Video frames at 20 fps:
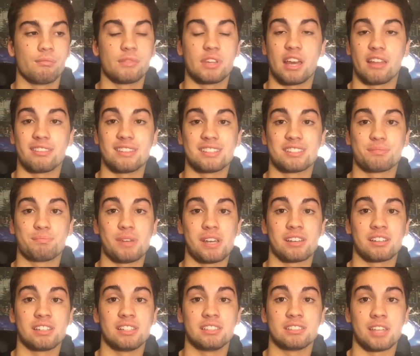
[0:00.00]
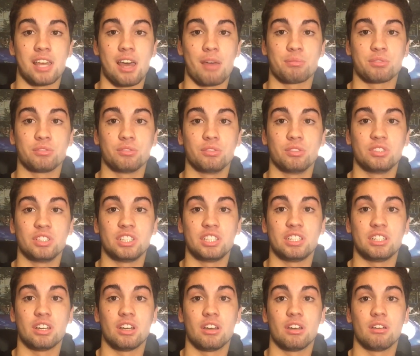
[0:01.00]
Yeah, this spec is
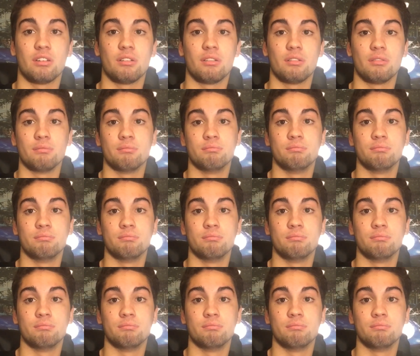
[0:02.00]
absolutely